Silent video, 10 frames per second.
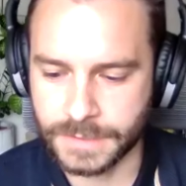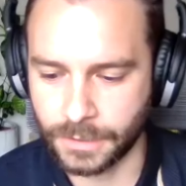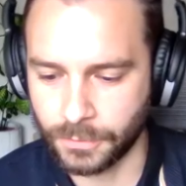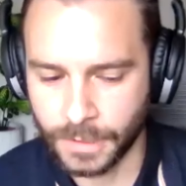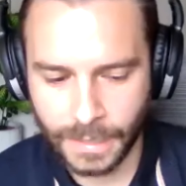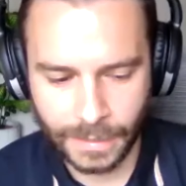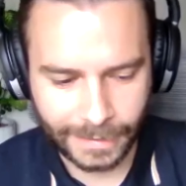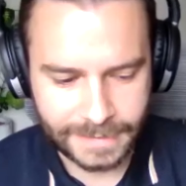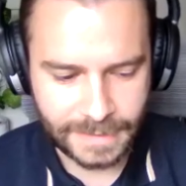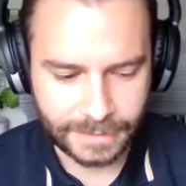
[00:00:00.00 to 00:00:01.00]
So
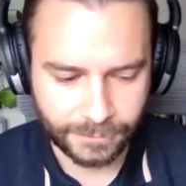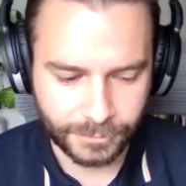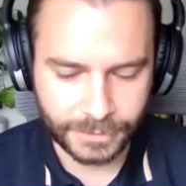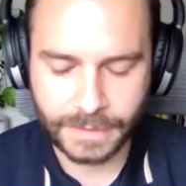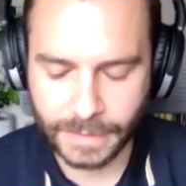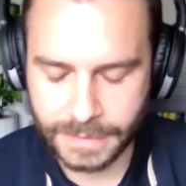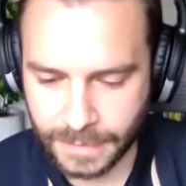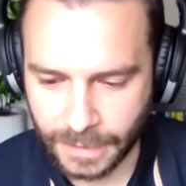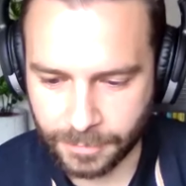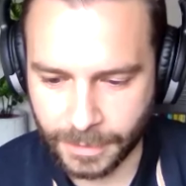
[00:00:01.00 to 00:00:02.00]
like I said, the really
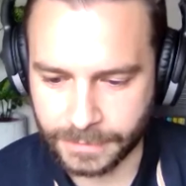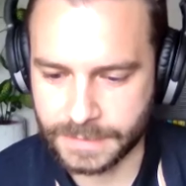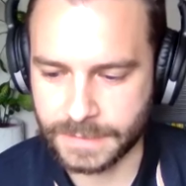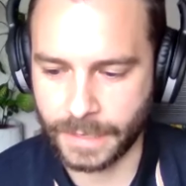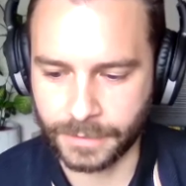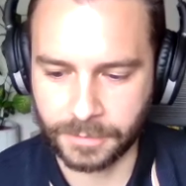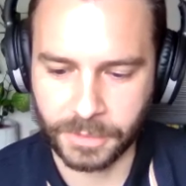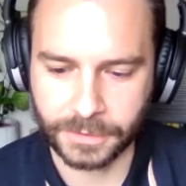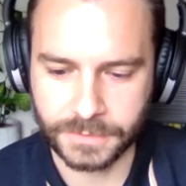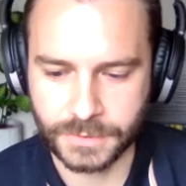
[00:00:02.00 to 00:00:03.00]
nice thing about these ioLight
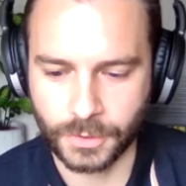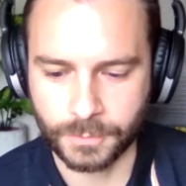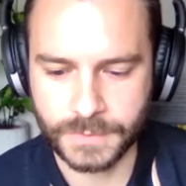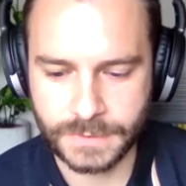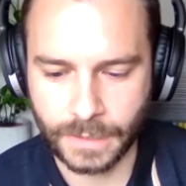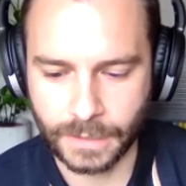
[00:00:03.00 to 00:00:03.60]
microscopes,